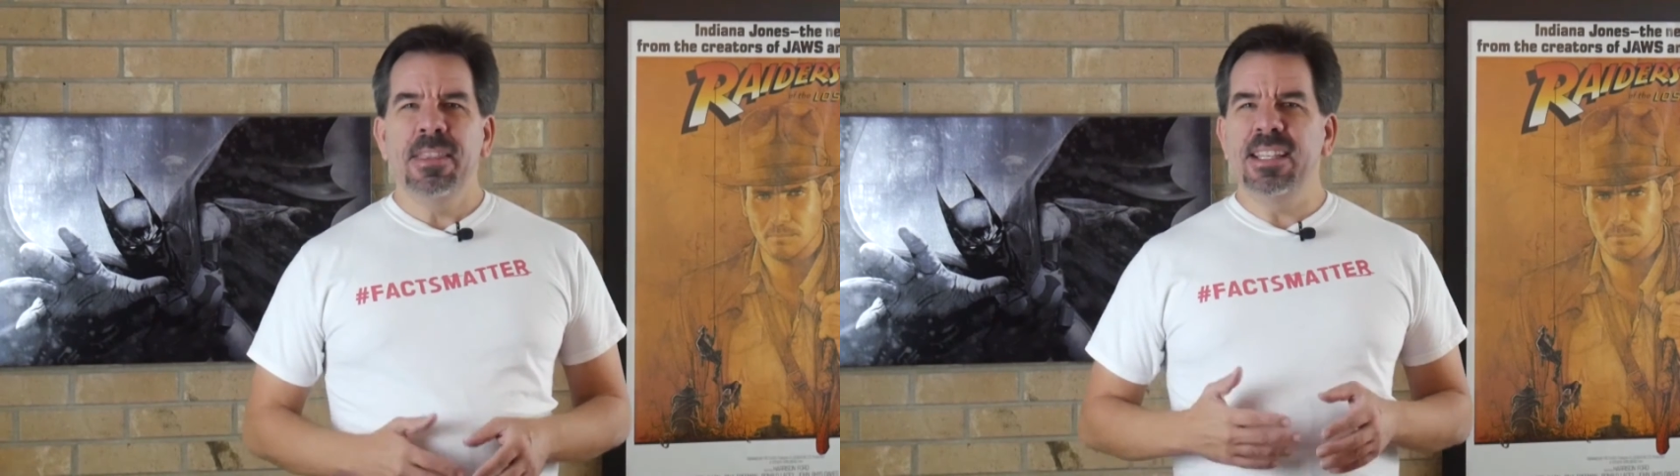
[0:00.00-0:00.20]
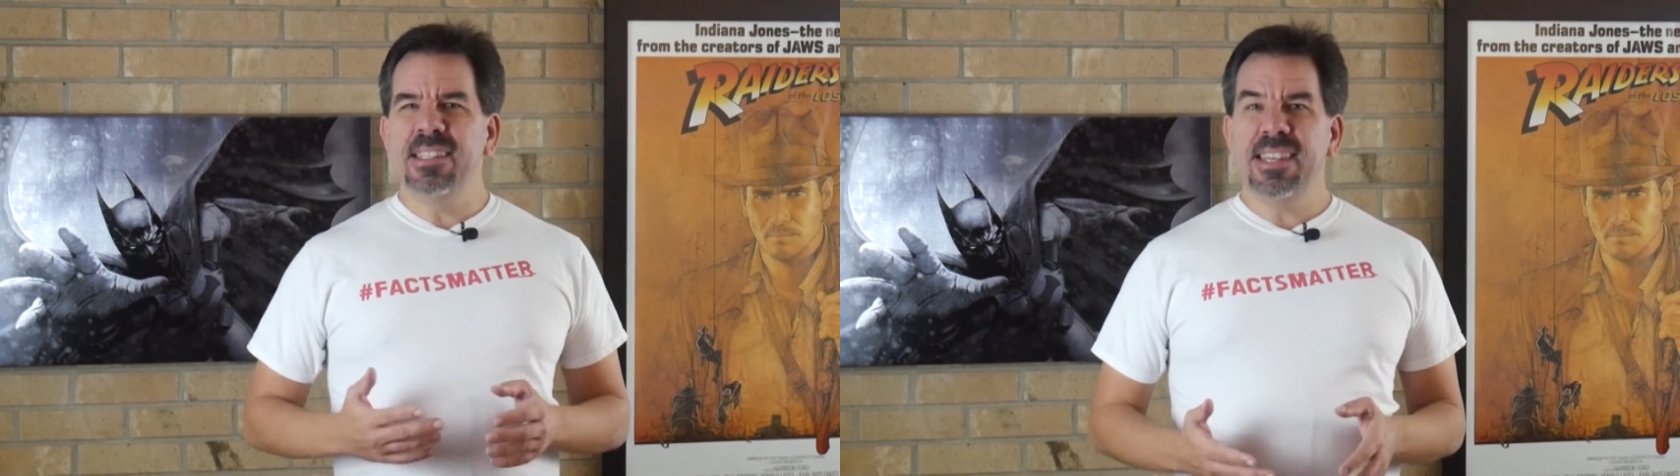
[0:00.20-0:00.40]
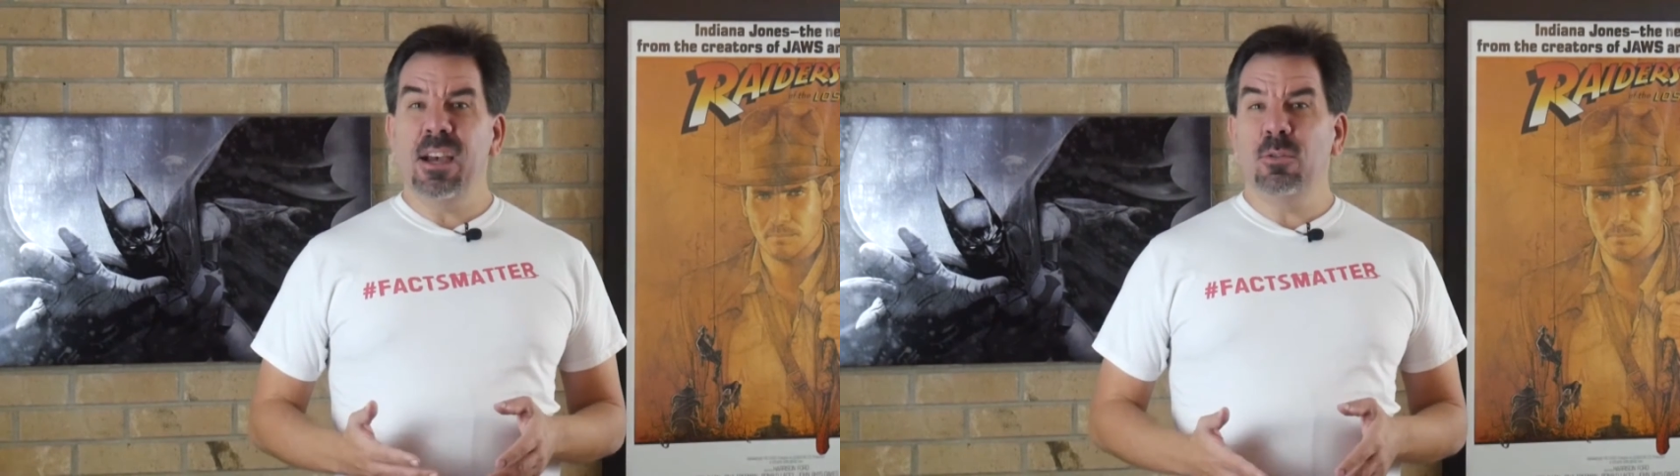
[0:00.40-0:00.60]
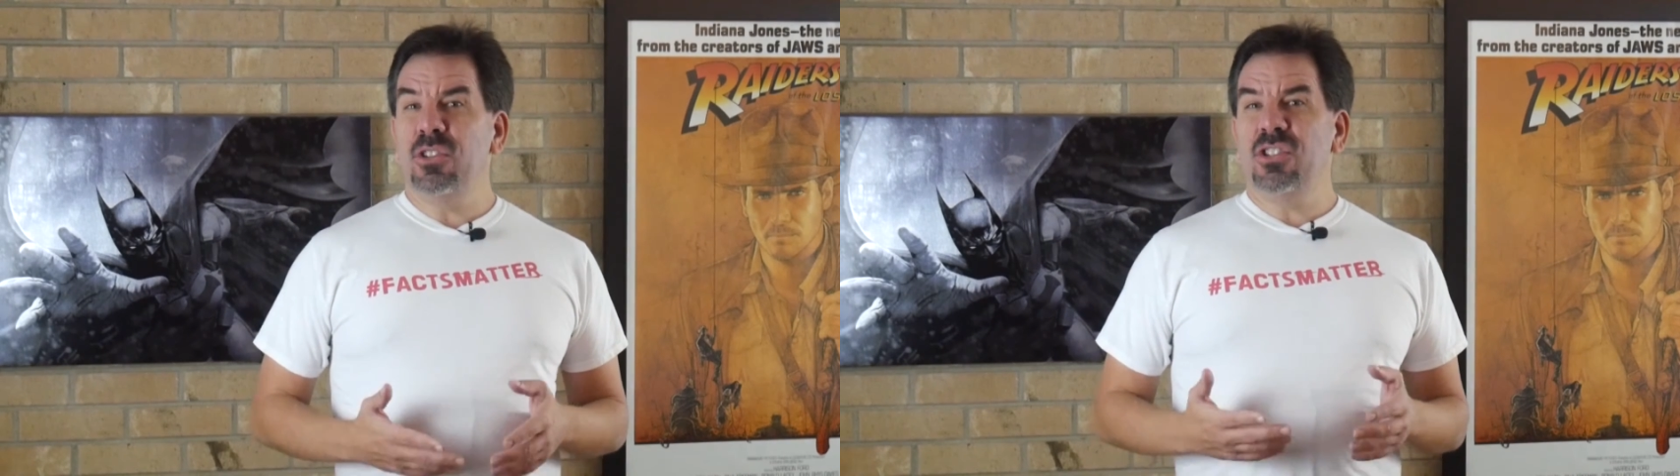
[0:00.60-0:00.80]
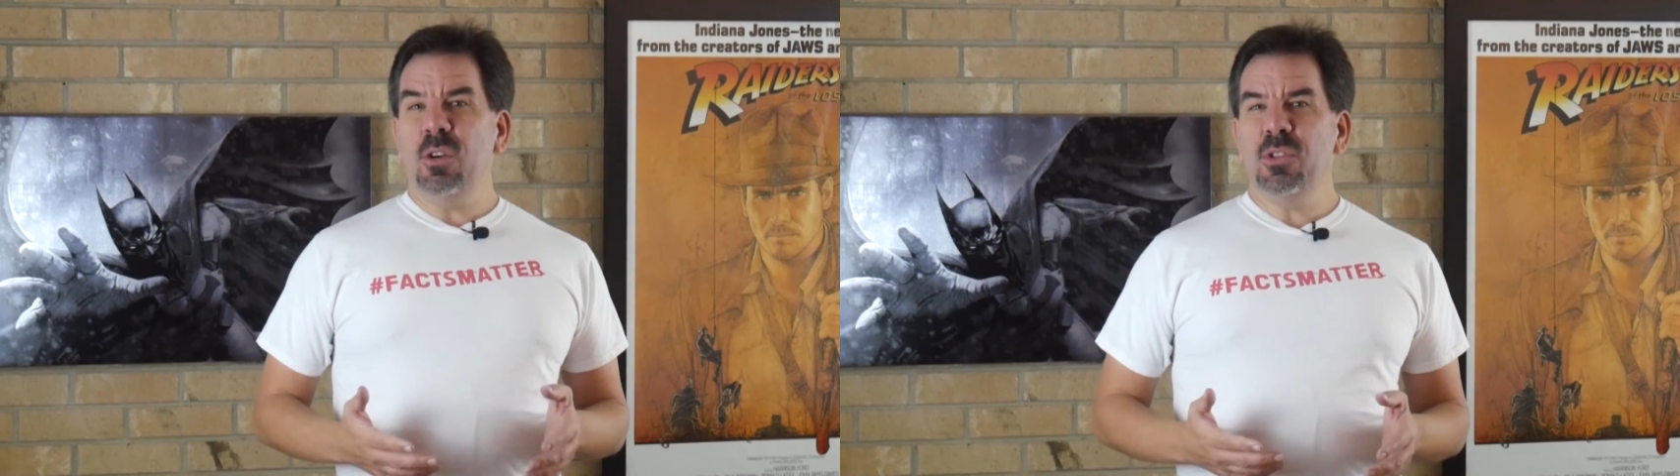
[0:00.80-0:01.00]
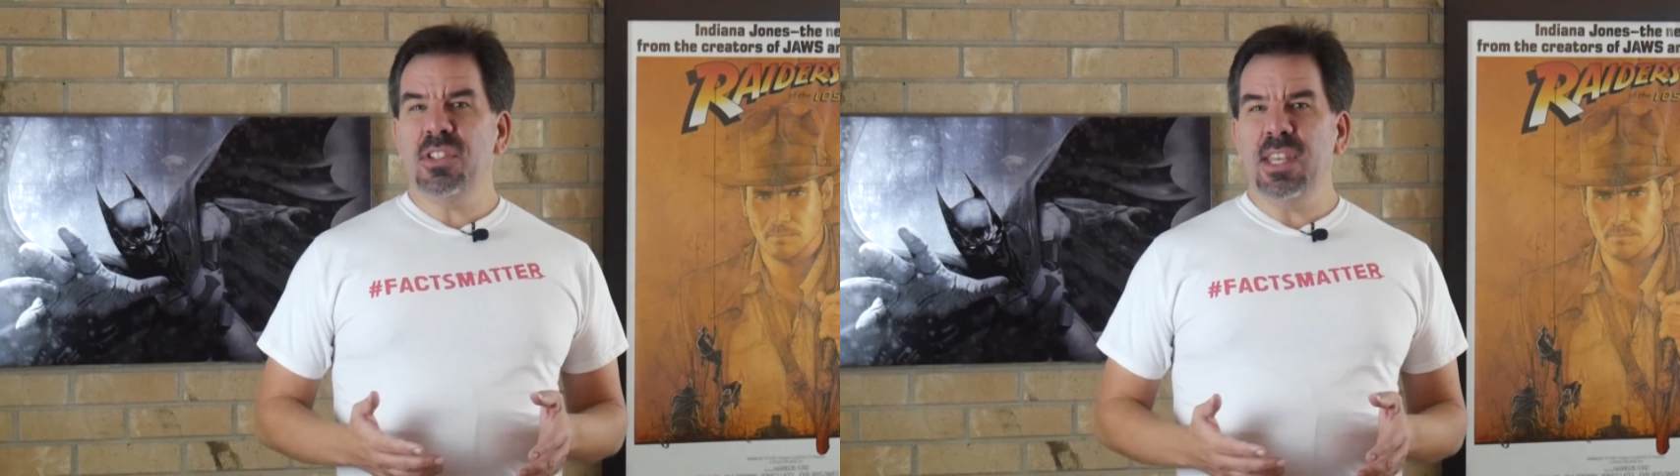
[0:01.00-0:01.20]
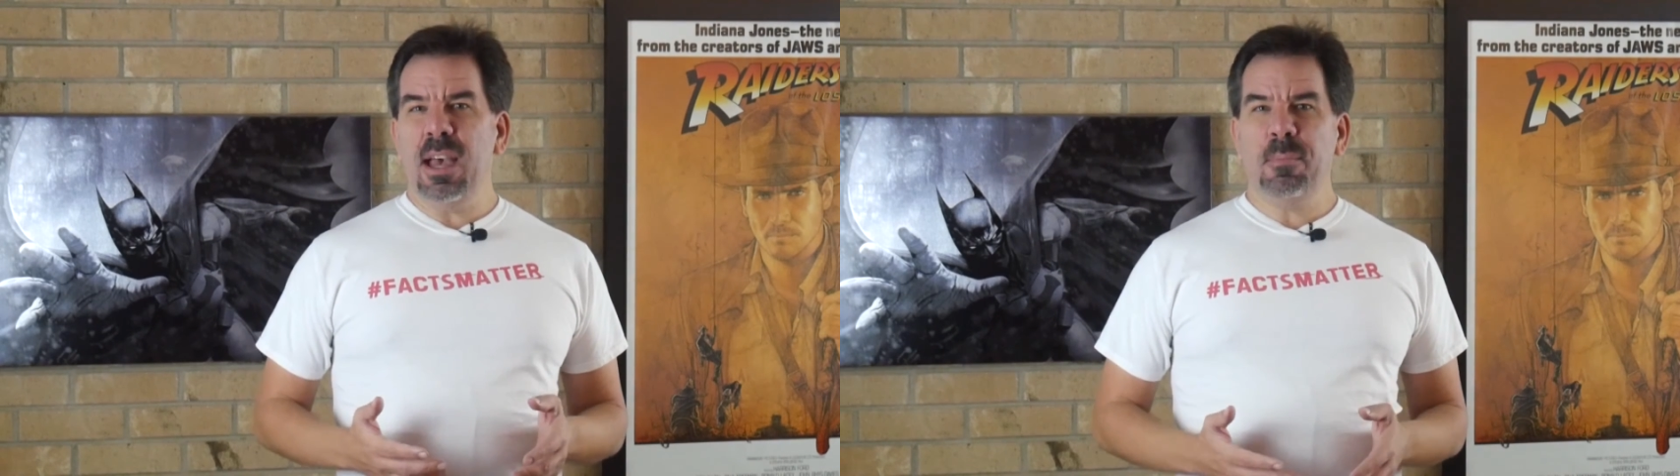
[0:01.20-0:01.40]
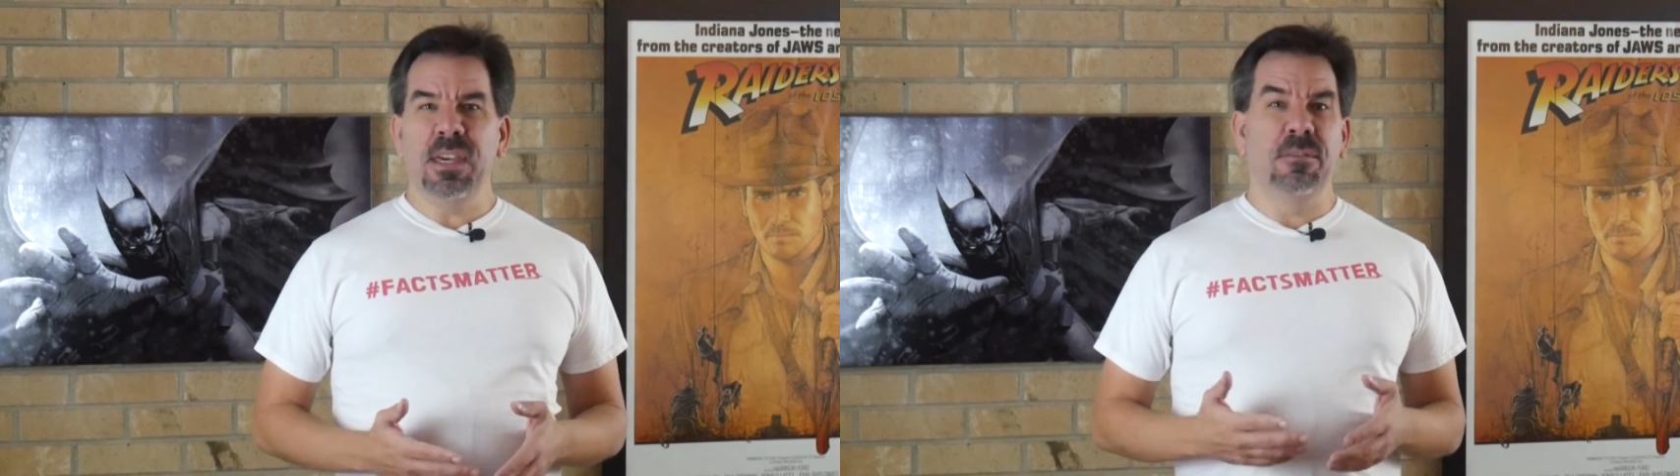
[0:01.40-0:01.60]
that sounds so
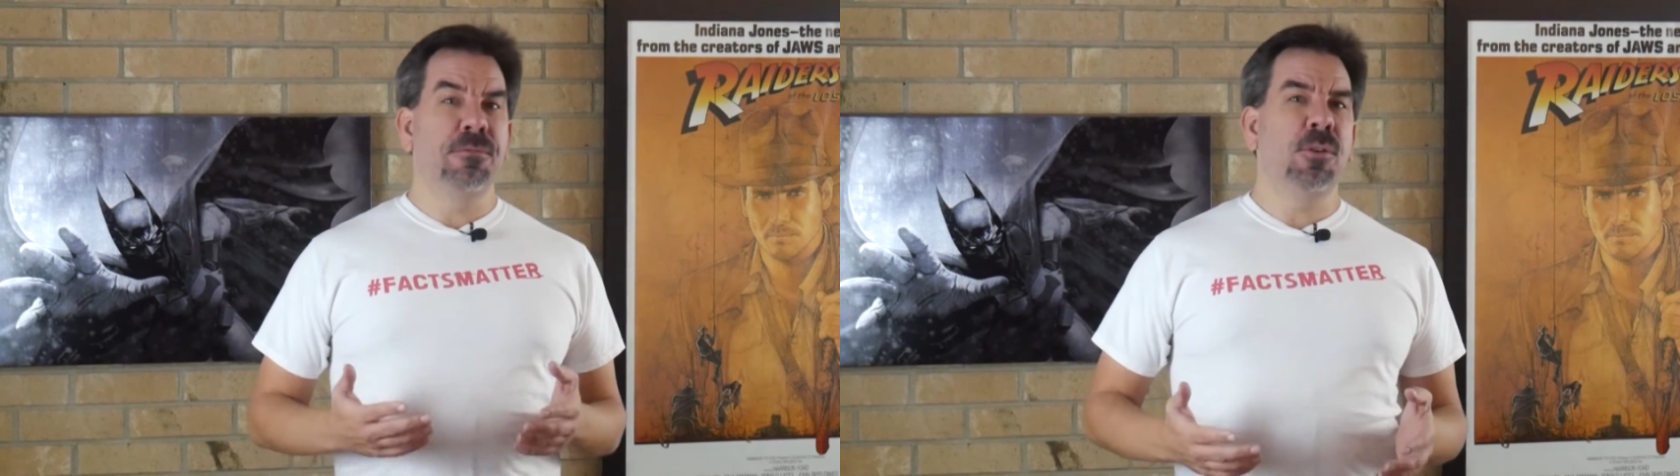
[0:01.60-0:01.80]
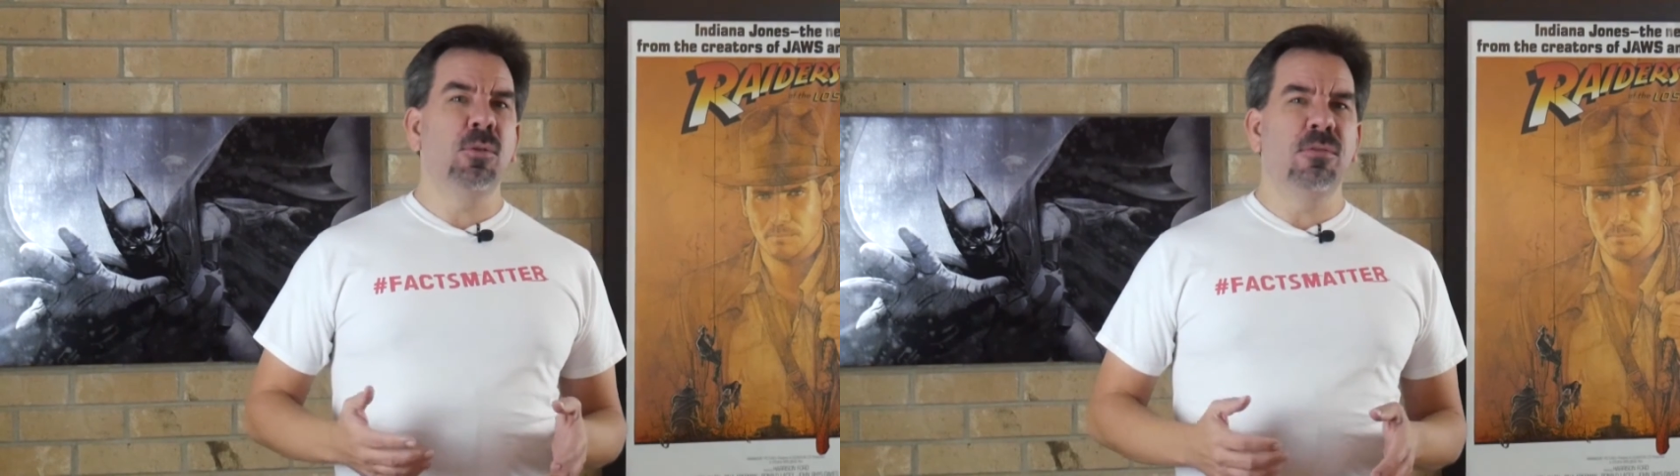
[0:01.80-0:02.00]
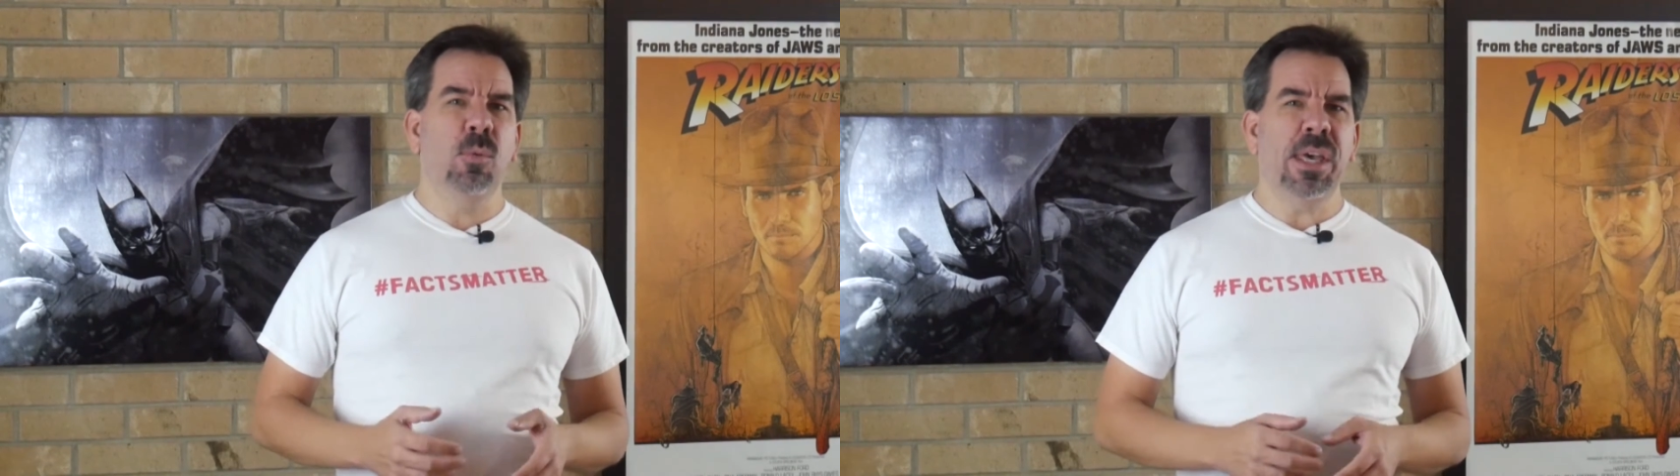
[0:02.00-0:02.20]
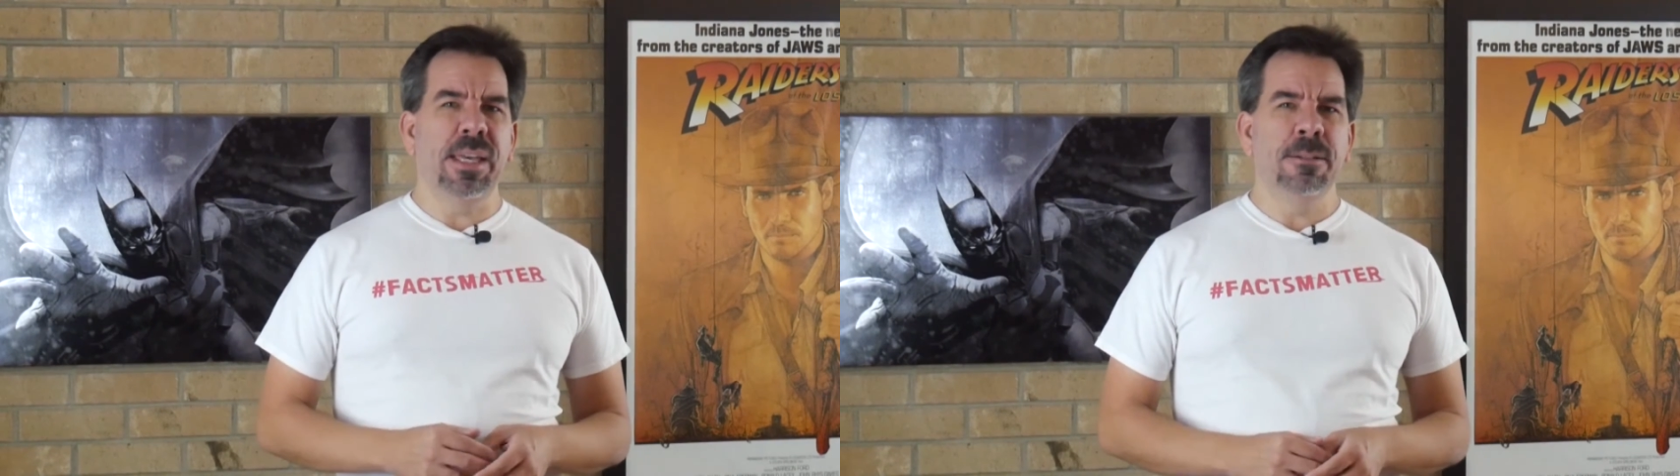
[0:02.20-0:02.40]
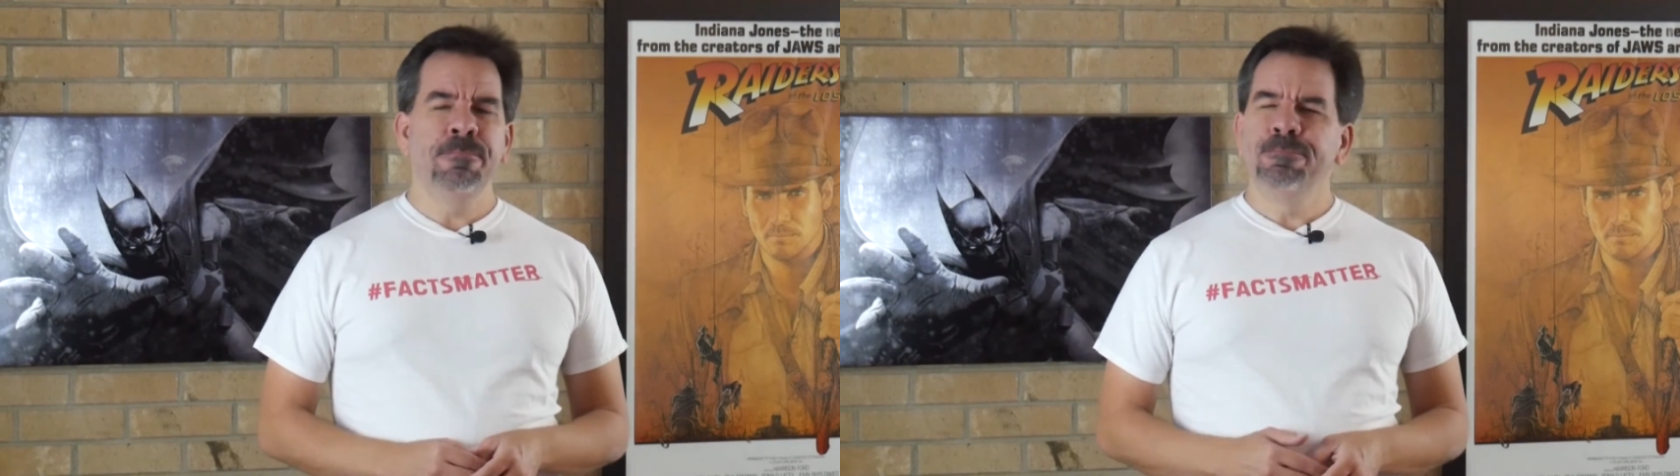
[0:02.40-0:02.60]
snappy and full of wit